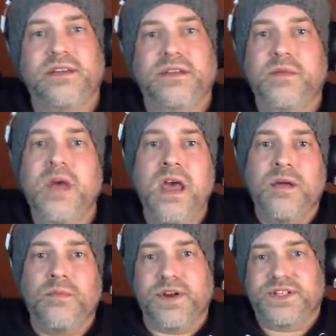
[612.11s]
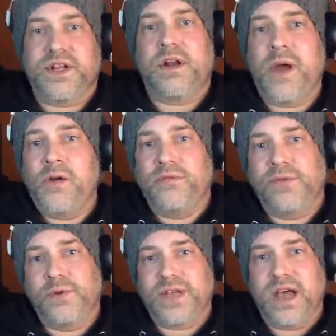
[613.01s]
And then branched out on my own
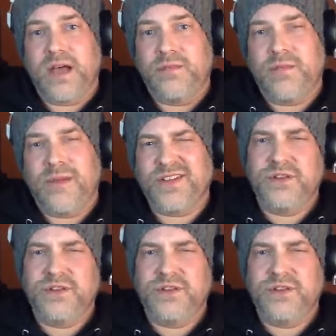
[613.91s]
full time about